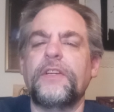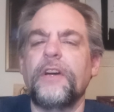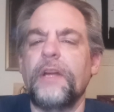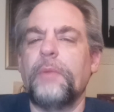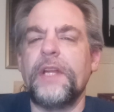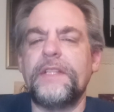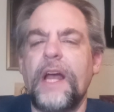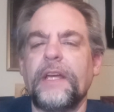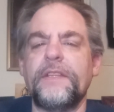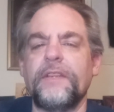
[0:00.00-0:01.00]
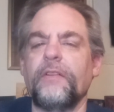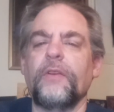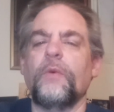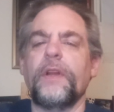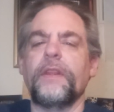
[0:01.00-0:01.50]
good, but it's not
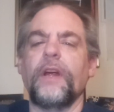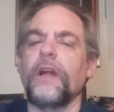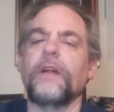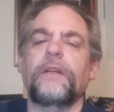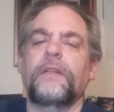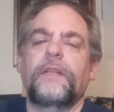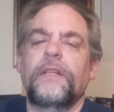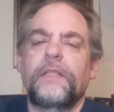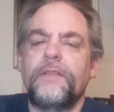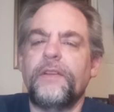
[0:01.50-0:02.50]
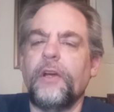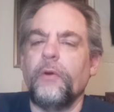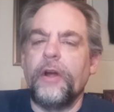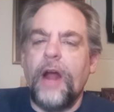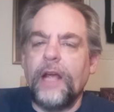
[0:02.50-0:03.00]
considered one of their
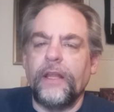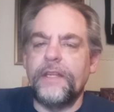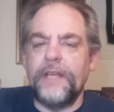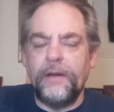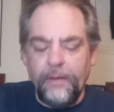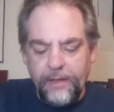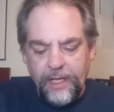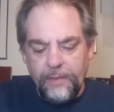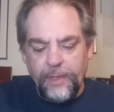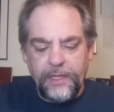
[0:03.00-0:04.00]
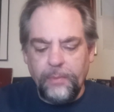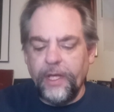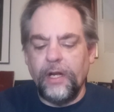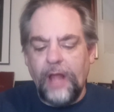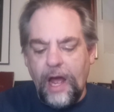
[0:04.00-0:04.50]
career highlights, I don't think. But they
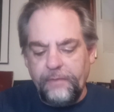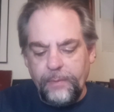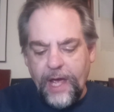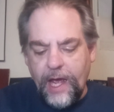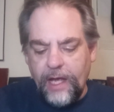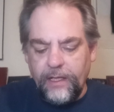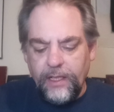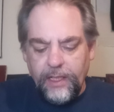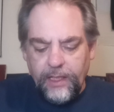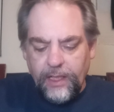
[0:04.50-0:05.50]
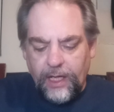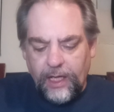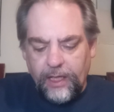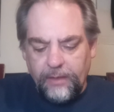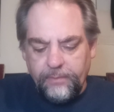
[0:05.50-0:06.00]
played a lot from that.
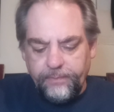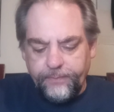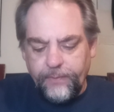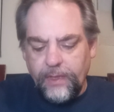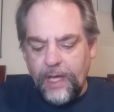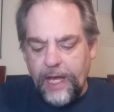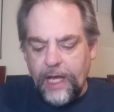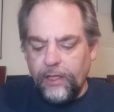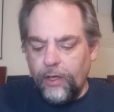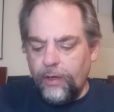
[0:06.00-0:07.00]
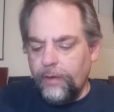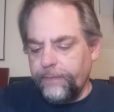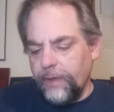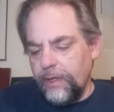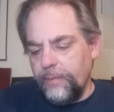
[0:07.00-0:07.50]
ALO
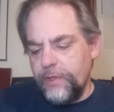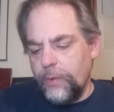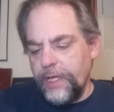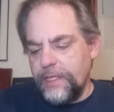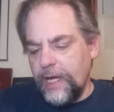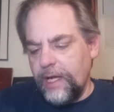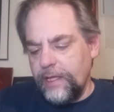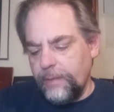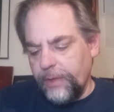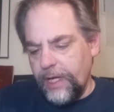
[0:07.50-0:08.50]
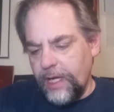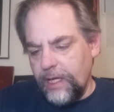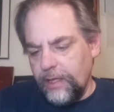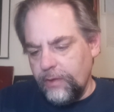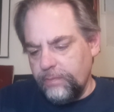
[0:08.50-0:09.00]
from 2010, they
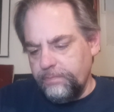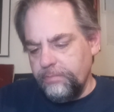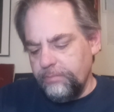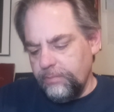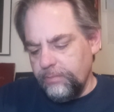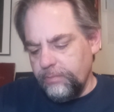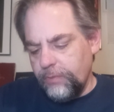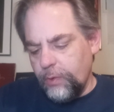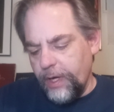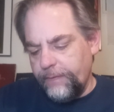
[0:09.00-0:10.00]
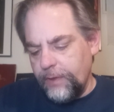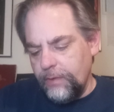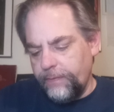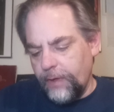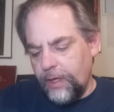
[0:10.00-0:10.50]
play quite a
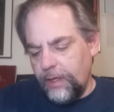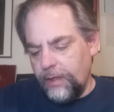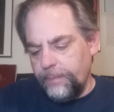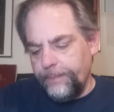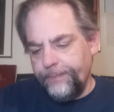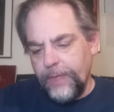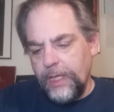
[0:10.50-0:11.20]
few from.